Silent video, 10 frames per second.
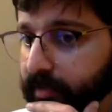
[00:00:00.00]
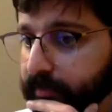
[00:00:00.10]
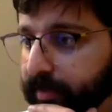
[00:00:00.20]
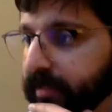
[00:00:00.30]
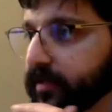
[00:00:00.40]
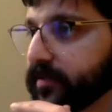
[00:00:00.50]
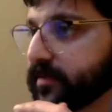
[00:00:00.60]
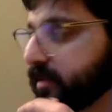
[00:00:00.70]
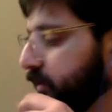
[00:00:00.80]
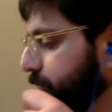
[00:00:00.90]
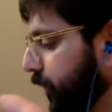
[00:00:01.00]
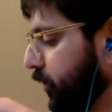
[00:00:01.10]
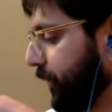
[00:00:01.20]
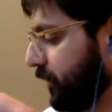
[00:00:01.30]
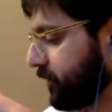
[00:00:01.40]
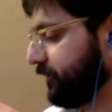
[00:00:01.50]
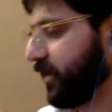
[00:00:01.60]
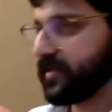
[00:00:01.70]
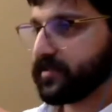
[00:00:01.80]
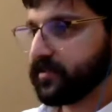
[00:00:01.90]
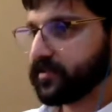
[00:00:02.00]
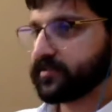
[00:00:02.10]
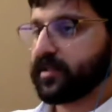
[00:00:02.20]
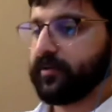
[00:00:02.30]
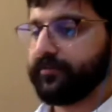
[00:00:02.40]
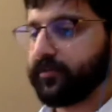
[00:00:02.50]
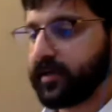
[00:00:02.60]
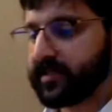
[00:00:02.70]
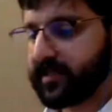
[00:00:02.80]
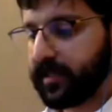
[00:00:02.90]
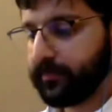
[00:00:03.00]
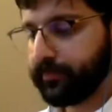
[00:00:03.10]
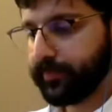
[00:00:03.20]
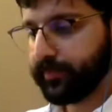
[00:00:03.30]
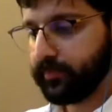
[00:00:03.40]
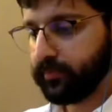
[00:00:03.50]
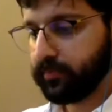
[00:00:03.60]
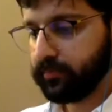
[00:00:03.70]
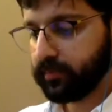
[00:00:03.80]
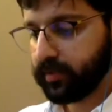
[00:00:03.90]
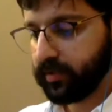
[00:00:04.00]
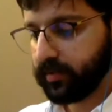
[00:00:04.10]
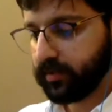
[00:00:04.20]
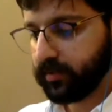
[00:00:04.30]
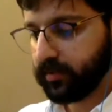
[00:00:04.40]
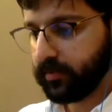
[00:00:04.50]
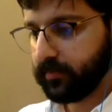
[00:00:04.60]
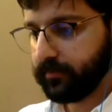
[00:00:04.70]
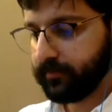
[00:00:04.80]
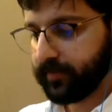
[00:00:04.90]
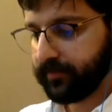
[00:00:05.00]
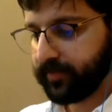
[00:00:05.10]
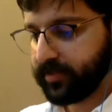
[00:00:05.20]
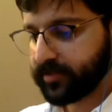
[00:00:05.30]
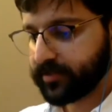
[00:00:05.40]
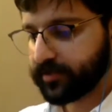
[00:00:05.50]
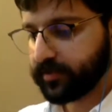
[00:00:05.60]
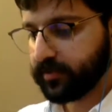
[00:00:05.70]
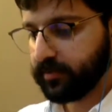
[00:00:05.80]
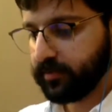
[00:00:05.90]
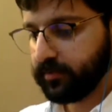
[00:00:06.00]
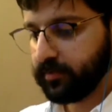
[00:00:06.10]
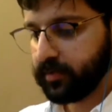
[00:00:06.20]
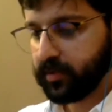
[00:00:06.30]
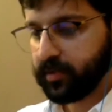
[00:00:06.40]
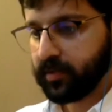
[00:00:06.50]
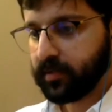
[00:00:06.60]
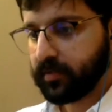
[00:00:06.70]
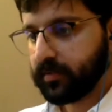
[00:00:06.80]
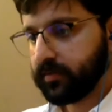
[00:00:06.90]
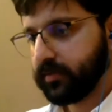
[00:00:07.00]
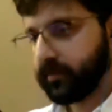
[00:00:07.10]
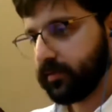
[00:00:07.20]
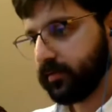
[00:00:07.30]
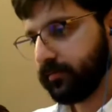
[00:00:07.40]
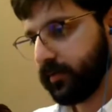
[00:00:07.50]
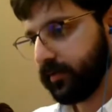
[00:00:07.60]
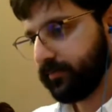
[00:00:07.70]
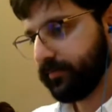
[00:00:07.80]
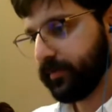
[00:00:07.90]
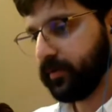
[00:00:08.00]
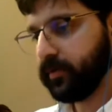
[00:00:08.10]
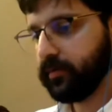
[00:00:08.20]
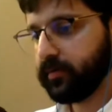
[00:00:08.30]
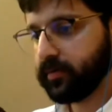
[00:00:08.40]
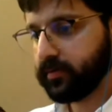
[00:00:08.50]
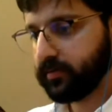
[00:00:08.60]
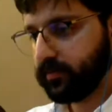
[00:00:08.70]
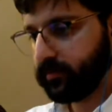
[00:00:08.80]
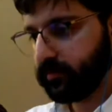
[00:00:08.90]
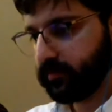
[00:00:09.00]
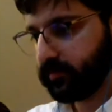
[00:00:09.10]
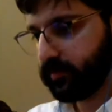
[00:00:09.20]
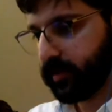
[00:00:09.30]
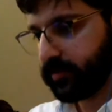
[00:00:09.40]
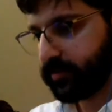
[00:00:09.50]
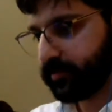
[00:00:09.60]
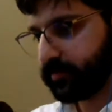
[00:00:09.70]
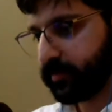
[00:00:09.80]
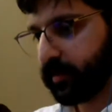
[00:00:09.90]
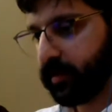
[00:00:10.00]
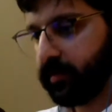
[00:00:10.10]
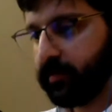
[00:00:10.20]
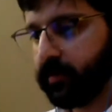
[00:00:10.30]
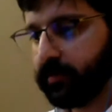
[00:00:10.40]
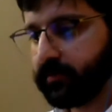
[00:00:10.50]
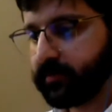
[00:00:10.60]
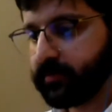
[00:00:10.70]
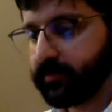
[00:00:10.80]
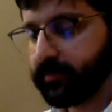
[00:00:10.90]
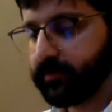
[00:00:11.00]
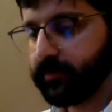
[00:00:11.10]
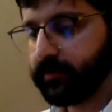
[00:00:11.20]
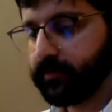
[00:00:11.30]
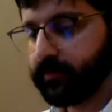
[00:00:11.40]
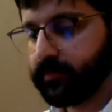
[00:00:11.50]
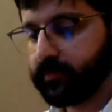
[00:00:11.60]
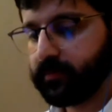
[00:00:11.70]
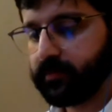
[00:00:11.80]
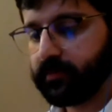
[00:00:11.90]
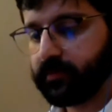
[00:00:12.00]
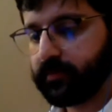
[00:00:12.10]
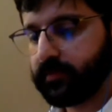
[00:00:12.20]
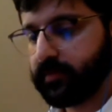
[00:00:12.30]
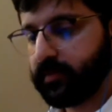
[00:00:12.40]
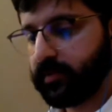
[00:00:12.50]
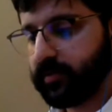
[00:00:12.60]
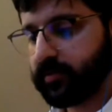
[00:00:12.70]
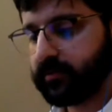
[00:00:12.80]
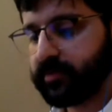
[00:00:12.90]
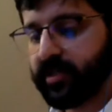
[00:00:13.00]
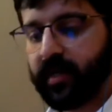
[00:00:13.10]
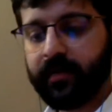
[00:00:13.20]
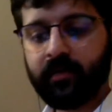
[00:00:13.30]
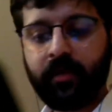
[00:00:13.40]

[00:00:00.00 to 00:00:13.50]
Because on mobile devices, so for example, if I show my phone, let's just go on to some generic